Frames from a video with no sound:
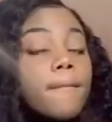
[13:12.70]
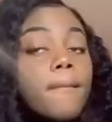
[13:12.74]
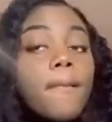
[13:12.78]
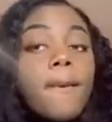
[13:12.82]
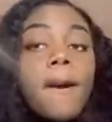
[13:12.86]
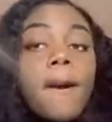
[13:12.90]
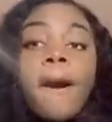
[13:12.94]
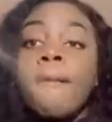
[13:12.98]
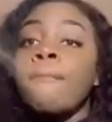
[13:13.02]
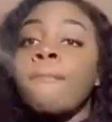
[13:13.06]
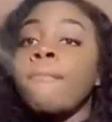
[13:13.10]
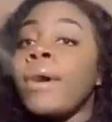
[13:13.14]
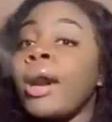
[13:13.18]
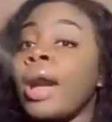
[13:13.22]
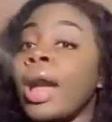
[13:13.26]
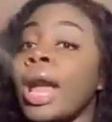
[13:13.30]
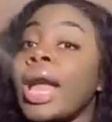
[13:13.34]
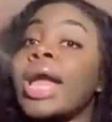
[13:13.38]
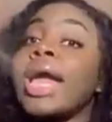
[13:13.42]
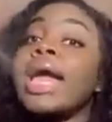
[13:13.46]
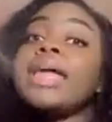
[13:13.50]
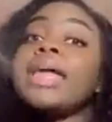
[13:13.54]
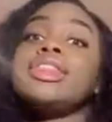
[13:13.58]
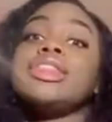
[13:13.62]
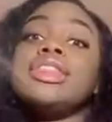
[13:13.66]

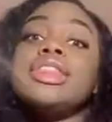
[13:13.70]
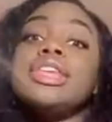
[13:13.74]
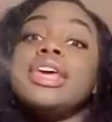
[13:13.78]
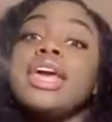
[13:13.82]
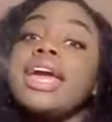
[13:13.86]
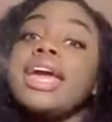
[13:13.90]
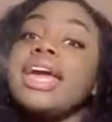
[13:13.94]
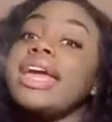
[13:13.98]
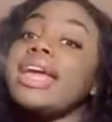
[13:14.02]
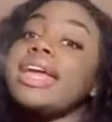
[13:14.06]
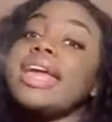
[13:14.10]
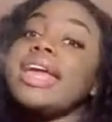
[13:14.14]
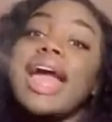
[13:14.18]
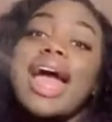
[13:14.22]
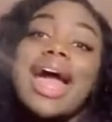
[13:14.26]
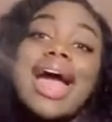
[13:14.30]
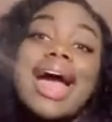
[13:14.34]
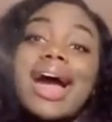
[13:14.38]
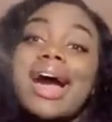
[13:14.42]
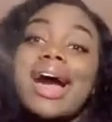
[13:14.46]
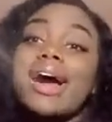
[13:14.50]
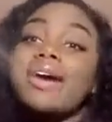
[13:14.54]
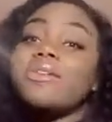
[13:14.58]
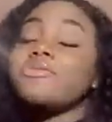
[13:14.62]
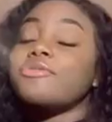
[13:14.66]
but they
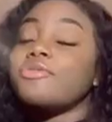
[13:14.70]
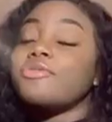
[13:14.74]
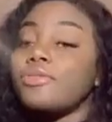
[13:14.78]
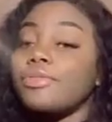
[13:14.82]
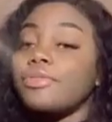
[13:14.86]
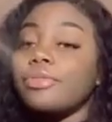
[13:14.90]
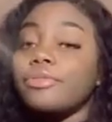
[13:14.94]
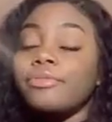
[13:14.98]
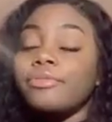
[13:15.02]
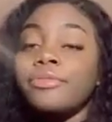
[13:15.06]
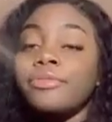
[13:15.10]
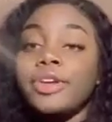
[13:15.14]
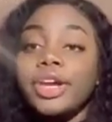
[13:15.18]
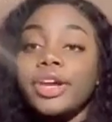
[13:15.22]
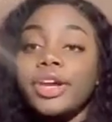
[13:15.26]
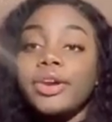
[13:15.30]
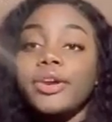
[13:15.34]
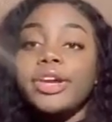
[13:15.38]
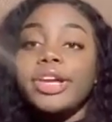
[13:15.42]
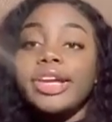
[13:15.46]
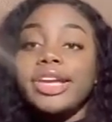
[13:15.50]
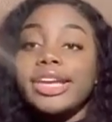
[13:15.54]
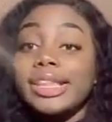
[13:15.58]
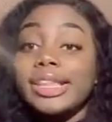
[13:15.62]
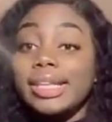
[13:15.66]
have very
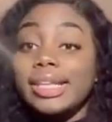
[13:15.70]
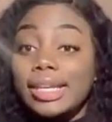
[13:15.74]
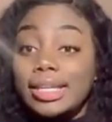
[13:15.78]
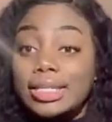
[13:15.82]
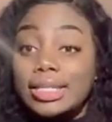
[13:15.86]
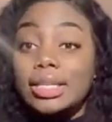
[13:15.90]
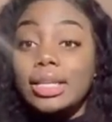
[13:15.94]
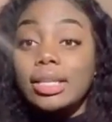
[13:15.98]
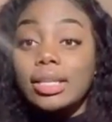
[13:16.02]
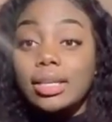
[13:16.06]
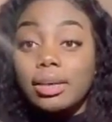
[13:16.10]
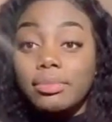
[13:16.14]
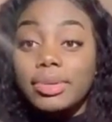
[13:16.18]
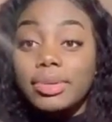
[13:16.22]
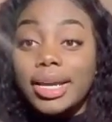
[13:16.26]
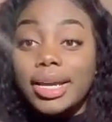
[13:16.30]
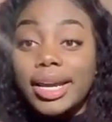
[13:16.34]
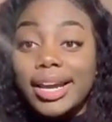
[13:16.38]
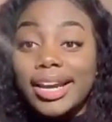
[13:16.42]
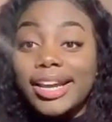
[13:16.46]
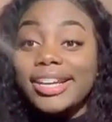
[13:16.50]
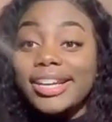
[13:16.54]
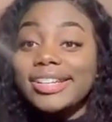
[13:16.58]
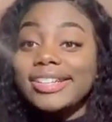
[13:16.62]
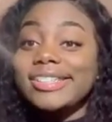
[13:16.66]
elite
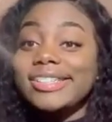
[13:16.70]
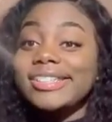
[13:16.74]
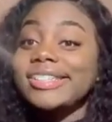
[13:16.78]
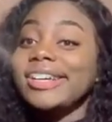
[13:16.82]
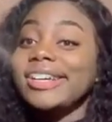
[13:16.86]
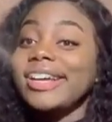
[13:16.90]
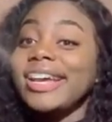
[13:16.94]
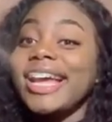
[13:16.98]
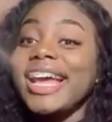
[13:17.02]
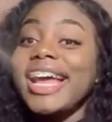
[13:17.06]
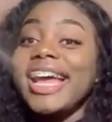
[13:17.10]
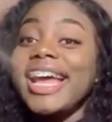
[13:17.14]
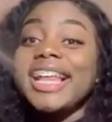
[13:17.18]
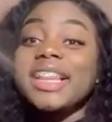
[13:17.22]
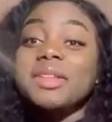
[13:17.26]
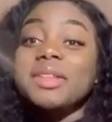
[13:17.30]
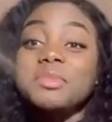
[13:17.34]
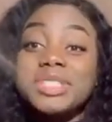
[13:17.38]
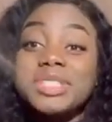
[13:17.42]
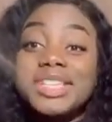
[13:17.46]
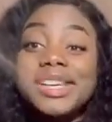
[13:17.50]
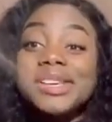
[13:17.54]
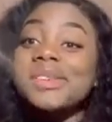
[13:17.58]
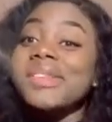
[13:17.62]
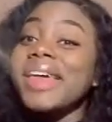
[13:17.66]
alumni.
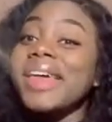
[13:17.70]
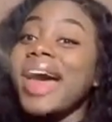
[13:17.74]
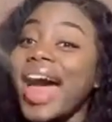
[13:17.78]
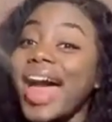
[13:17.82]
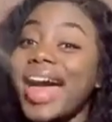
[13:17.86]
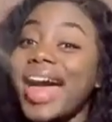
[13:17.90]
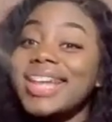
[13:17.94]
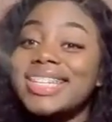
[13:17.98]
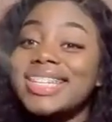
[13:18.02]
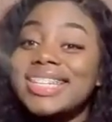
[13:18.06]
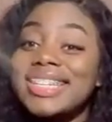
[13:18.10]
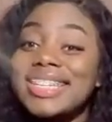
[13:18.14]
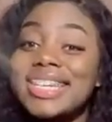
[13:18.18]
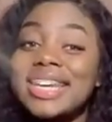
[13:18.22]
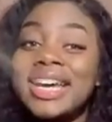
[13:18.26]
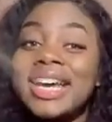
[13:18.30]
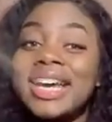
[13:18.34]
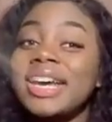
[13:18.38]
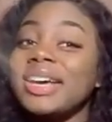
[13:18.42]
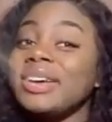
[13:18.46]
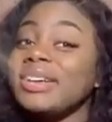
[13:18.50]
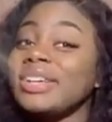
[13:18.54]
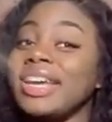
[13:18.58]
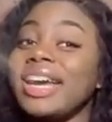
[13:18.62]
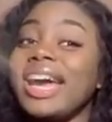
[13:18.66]
So they got that.
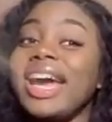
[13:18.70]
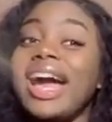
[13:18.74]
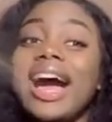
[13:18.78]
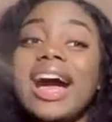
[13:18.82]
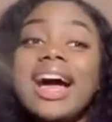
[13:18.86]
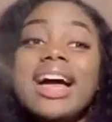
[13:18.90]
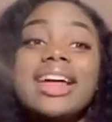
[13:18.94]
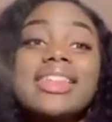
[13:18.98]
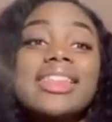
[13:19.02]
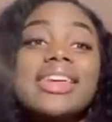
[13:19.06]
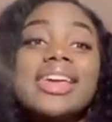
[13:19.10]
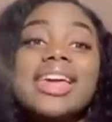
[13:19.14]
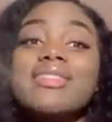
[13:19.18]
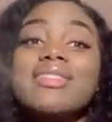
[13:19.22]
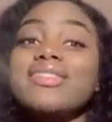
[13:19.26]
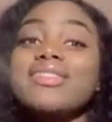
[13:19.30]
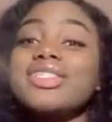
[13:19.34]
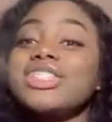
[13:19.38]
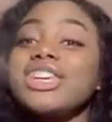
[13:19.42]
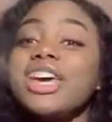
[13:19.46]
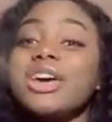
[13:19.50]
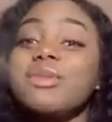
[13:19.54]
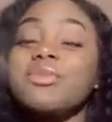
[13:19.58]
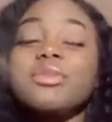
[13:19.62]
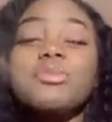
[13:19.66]
They gave
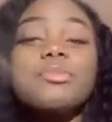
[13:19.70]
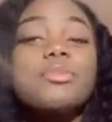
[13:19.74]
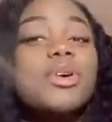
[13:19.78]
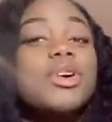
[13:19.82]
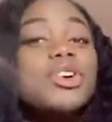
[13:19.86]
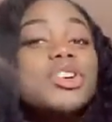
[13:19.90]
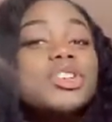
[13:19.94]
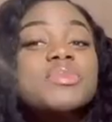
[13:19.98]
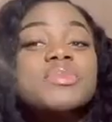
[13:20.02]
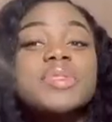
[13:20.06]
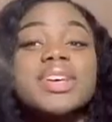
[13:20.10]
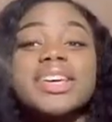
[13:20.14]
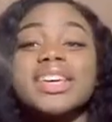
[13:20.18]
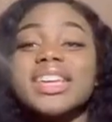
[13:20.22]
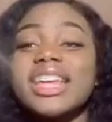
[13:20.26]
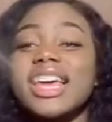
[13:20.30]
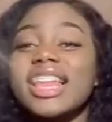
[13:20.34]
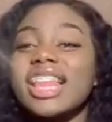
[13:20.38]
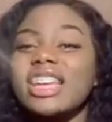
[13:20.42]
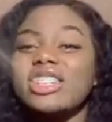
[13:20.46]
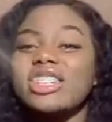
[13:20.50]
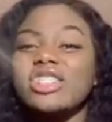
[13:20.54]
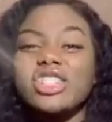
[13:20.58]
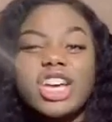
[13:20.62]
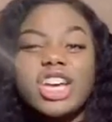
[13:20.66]
us Chadwick Boseman,
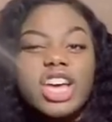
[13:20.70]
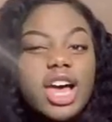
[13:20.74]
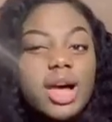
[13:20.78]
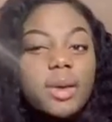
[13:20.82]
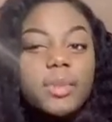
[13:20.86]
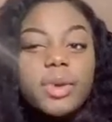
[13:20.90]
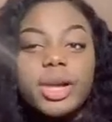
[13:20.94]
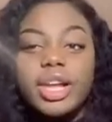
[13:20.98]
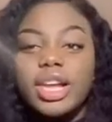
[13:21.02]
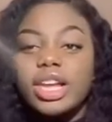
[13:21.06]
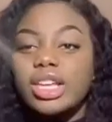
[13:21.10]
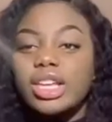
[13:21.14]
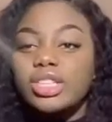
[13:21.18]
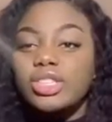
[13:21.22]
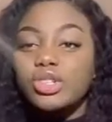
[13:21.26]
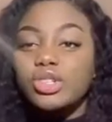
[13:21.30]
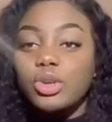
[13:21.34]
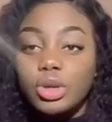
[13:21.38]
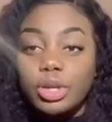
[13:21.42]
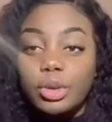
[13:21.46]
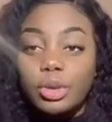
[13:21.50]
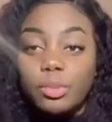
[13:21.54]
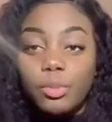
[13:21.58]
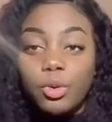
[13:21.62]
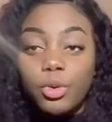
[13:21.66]
Elijah Cummings,
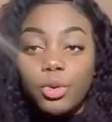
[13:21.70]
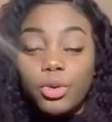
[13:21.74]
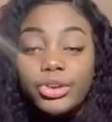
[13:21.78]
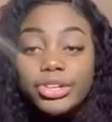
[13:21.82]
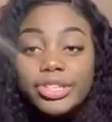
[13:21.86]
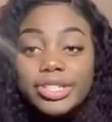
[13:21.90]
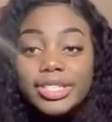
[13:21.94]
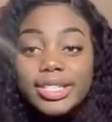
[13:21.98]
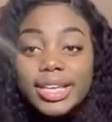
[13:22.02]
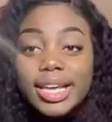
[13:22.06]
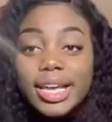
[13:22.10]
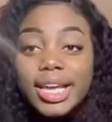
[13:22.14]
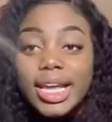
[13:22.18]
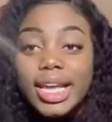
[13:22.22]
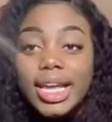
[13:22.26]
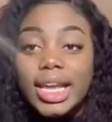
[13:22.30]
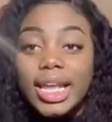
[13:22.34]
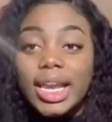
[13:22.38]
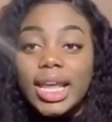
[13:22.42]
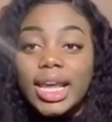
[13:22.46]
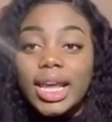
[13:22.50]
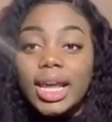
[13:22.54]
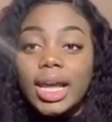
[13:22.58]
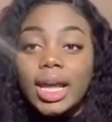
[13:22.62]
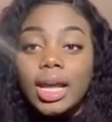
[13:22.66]
Toni
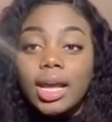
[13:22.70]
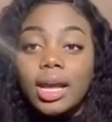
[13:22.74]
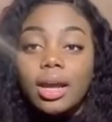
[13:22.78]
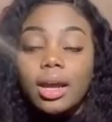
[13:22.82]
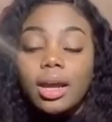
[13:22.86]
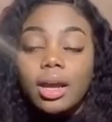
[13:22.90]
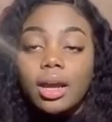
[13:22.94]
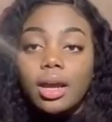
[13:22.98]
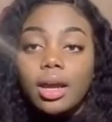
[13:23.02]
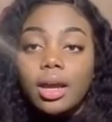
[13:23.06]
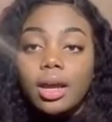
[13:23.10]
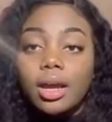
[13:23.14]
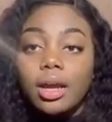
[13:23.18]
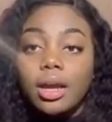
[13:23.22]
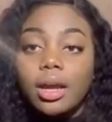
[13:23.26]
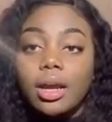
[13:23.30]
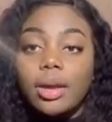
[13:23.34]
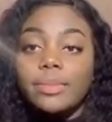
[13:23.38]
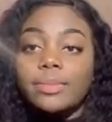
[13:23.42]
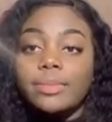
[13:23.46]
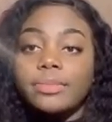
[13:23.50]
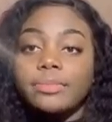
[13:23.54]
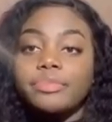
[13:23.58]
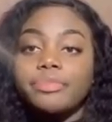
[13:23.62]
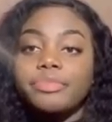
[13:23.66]
Morrison,
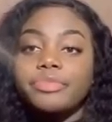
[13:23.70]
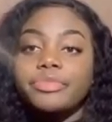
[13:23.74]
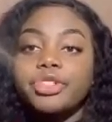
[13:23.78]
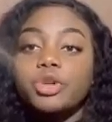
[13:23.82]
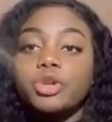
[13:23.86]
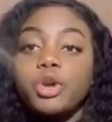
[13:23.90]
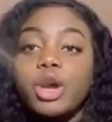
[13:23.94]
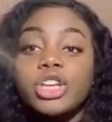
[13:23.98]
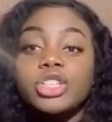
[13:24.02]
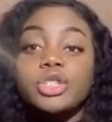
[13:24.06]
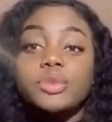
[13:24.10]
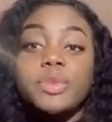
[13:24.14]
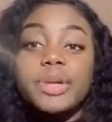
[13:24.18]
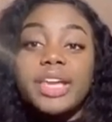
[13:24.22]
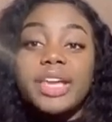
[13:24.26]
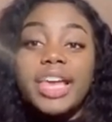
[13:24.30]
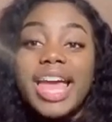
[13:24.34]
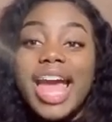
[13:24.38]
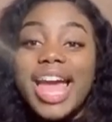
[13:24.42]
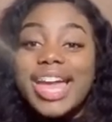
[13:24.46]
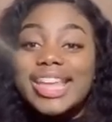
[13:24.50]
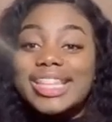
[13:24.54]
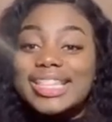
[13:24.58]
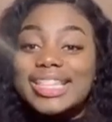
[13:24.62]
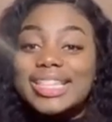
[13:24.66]
Taraji P.
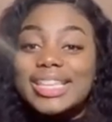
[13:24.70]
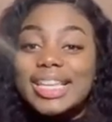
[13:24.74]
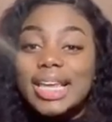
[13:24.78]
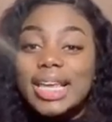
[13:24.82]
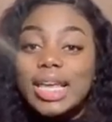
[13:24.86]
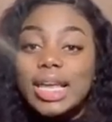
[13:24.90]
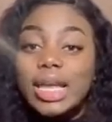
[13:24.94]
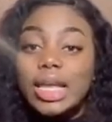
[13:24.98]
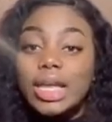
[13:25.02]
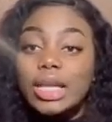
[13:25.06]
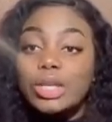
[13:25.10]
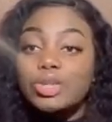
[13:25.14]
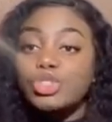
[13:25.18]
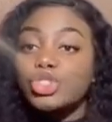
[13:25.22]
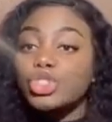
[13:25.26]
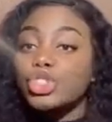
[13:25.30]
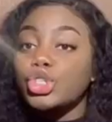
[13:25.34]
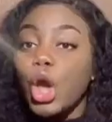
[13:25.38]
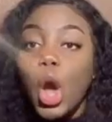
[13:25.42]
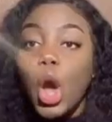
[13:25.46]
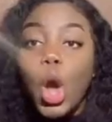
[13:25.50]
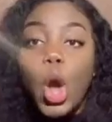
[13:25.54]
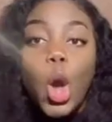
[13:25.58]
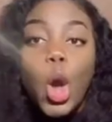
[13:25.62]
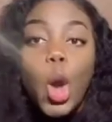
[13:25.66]
Henson,
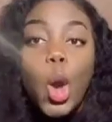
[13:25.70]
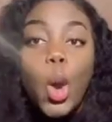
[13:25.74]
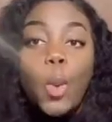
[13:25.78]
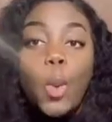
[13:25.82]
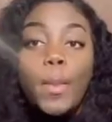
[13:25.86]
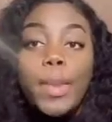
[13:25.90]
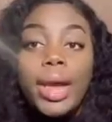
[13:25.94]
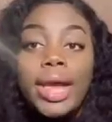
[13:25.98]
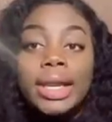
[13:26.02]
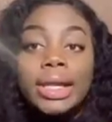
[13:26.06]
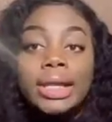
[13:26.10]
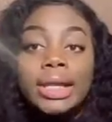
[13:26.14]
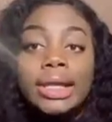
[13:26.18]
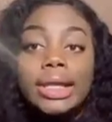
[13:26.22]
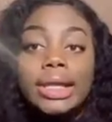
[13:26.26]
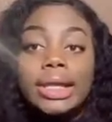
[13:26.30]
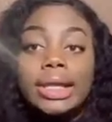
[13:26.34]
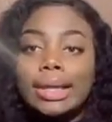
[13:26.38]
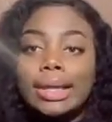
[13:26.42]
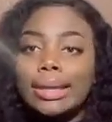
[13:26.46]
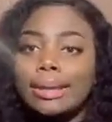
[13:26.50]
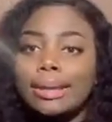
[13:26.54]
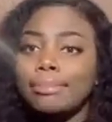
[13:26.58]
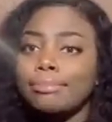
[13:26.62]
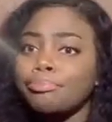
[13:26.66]
so
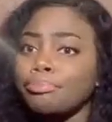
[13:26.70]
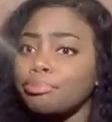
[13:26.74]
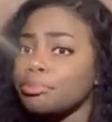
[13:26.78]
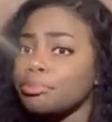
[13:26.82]
many